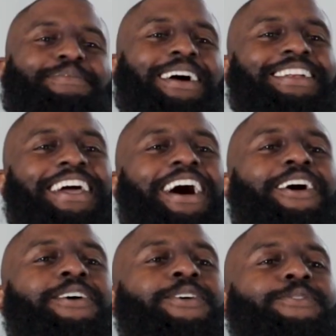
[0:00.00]
By
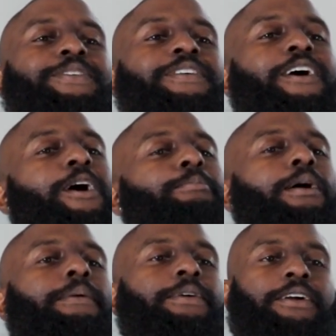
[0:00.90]
now, we've all
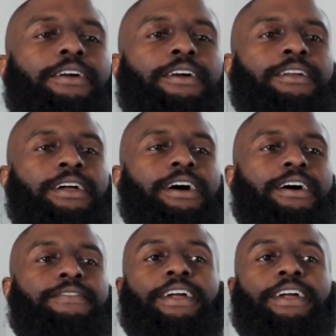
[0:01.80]
probably heard of